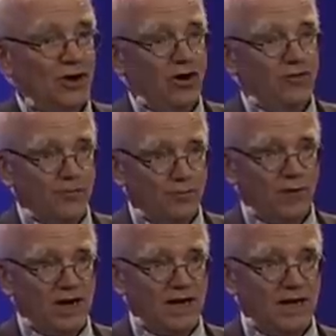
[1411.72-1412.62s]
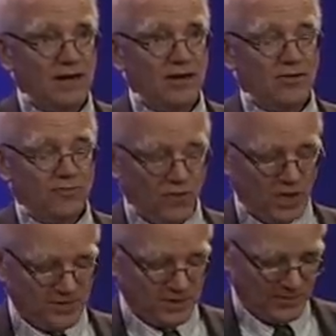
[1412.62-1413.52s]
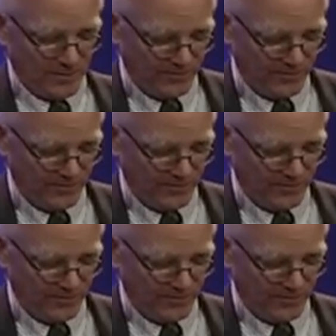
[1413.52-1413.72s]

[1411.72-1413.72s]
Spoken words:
of the brain for optimal